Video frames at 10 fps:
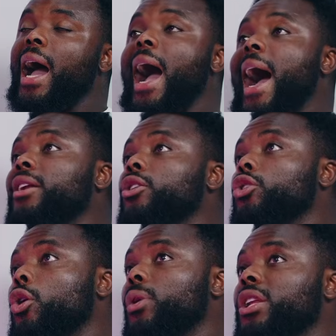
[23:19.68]
I don't
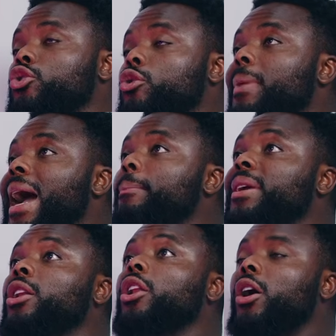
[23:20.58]
know when you might be
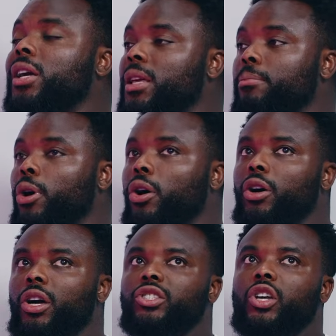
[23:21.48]
lucky, but
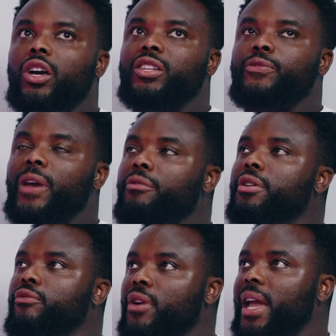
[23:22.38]
it's very
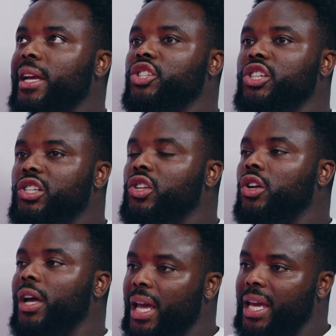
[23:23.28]
rare. She's
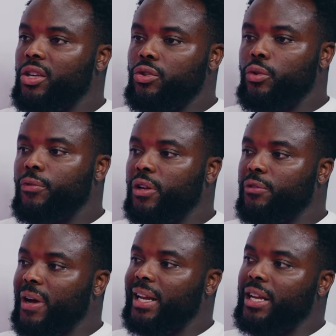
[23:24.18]
gonna hate you for the
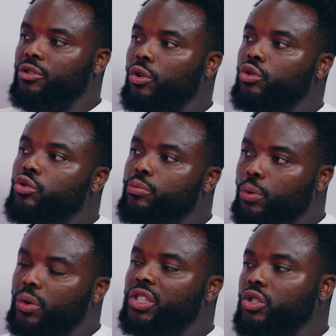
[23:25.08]
fact that you
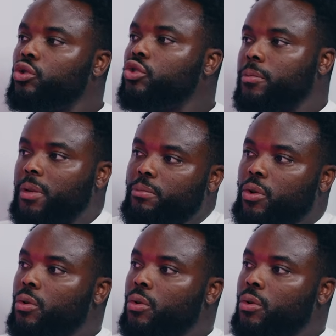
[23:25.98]
brought this news to me, bro.